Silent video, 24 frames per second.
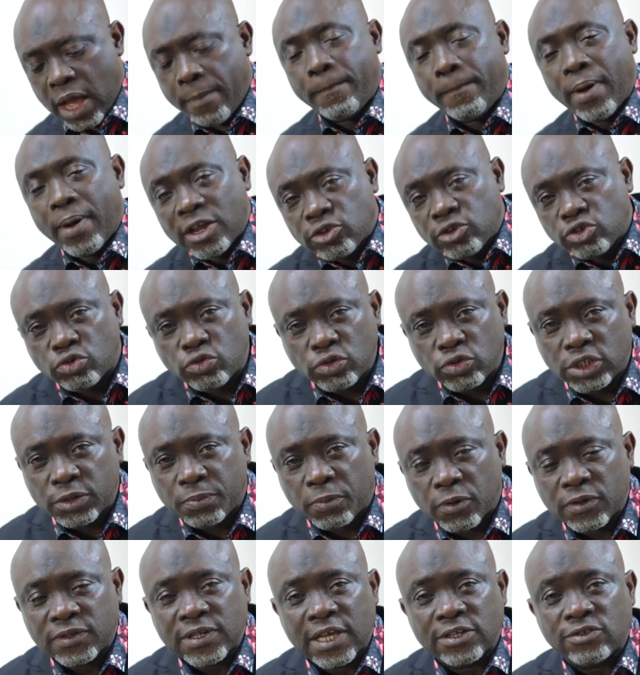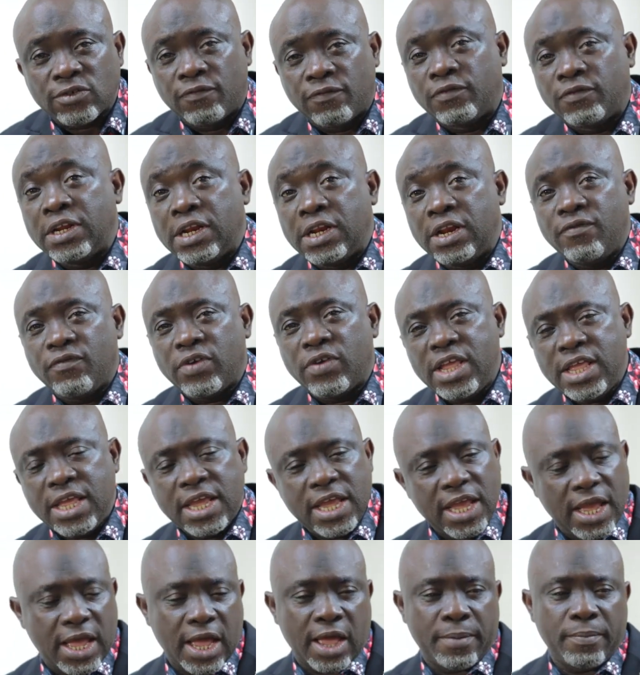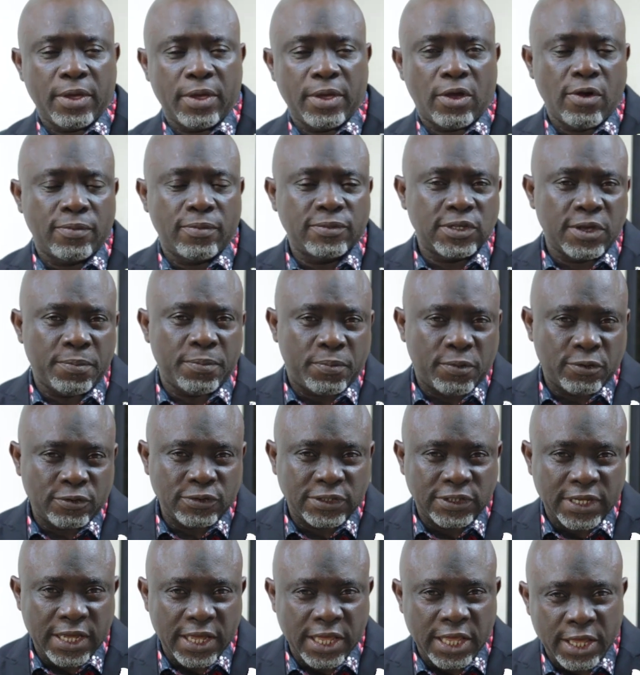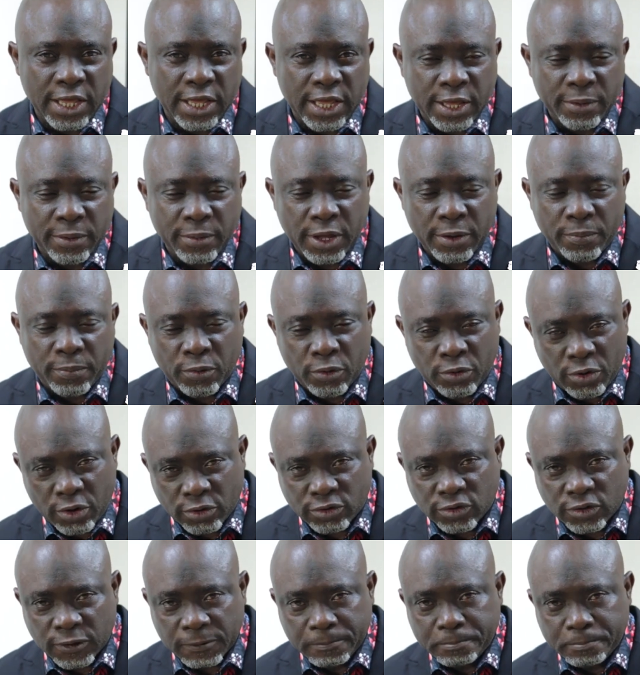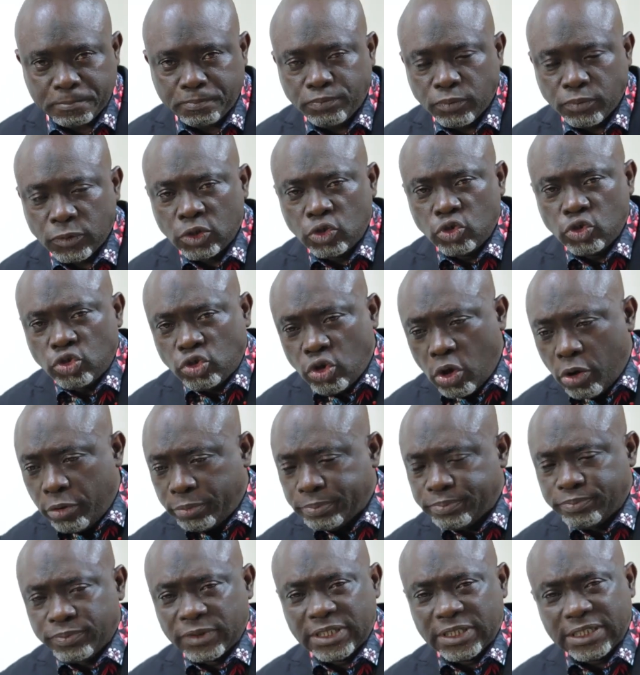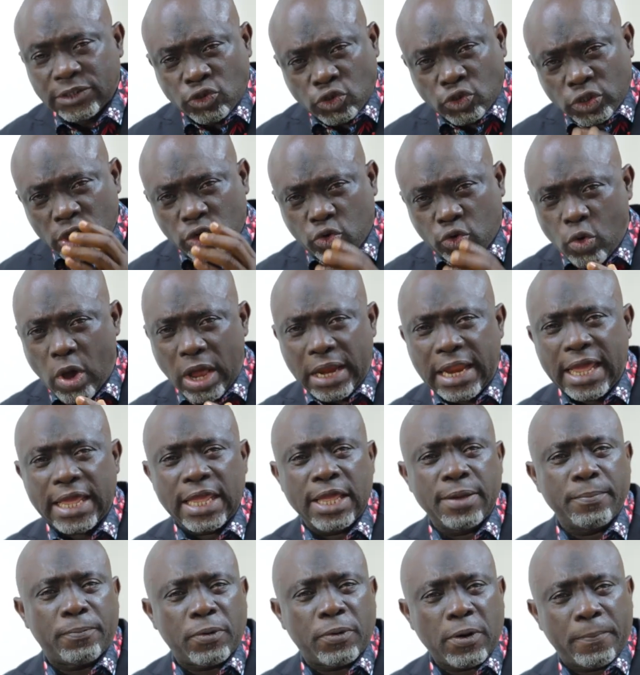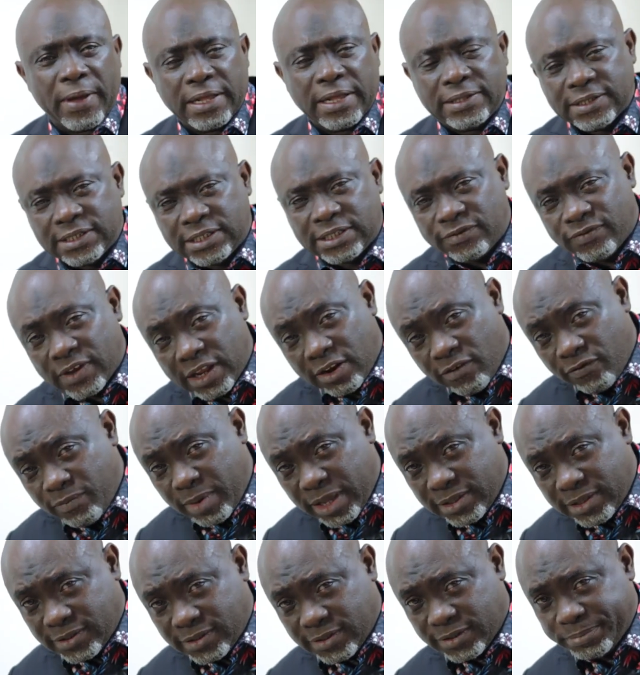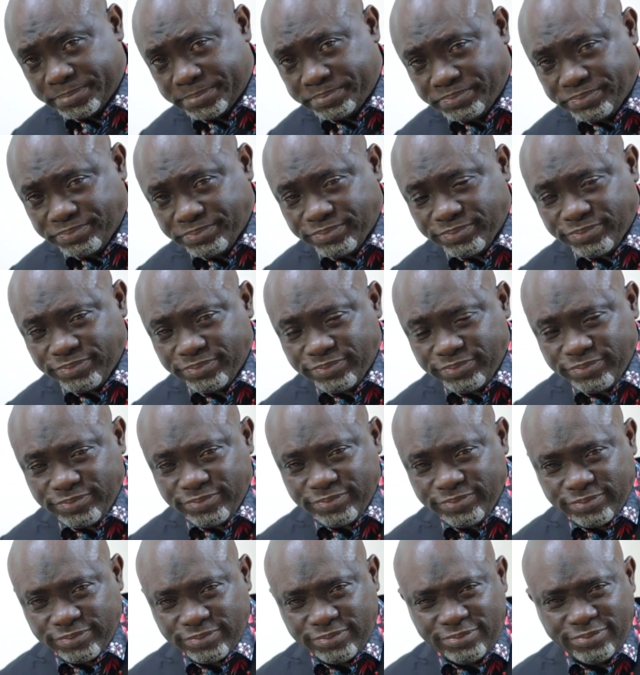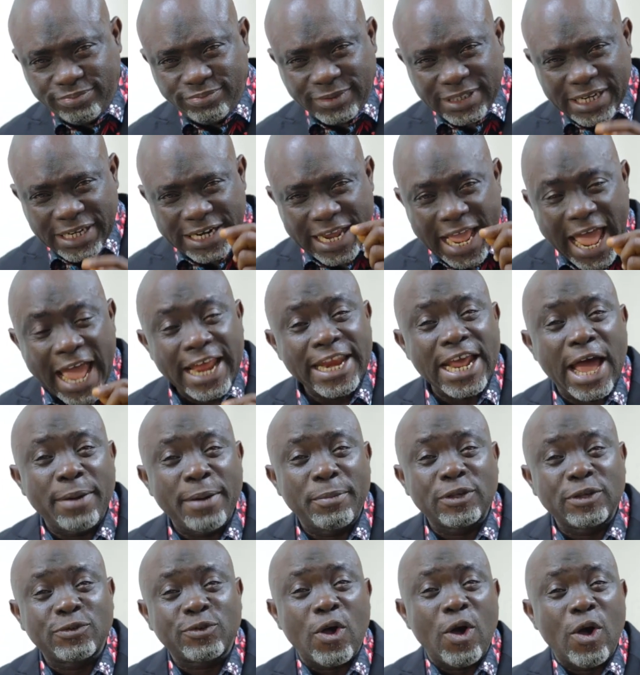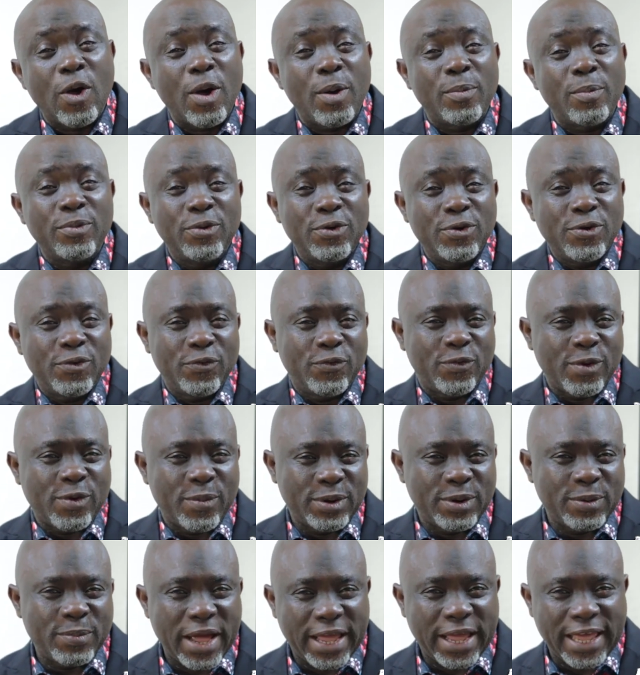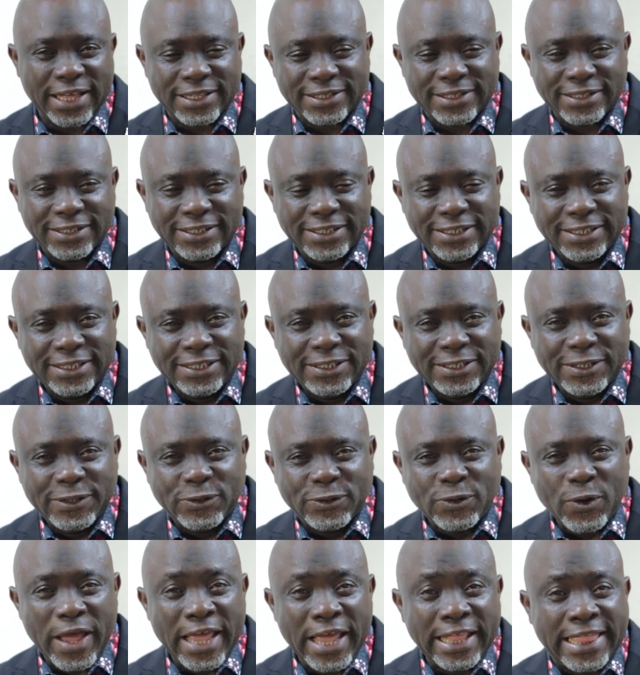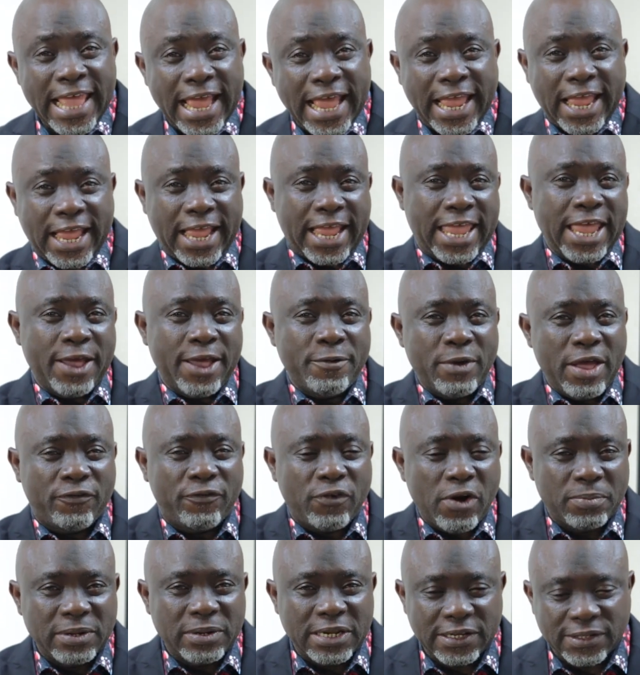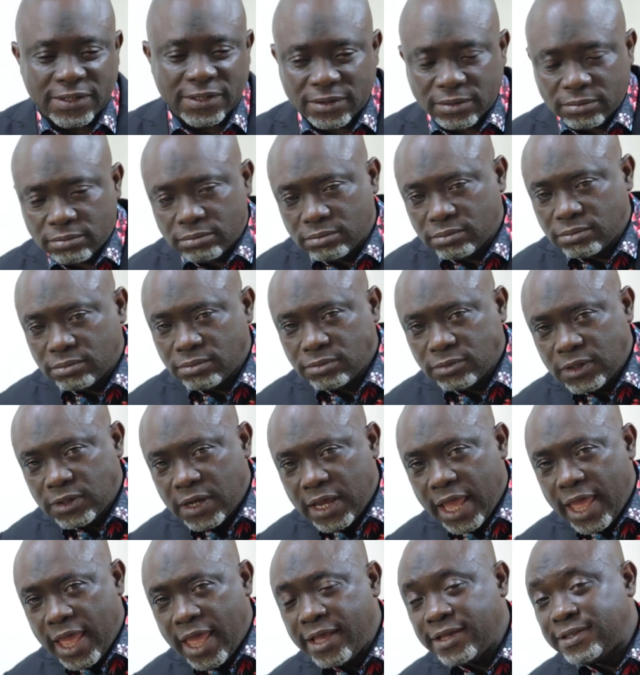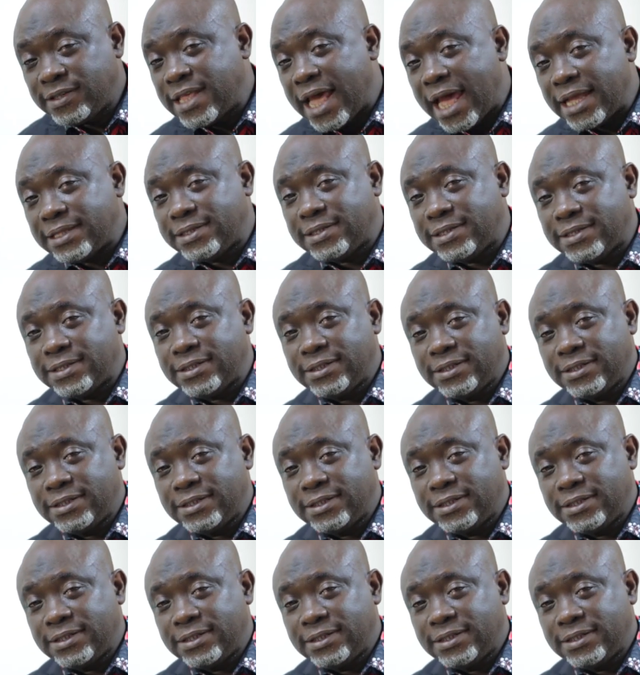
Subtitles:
not passed through the process of delivery and becomes a product. So equally in property development, the idea must come from the market. So a takeaway from this is that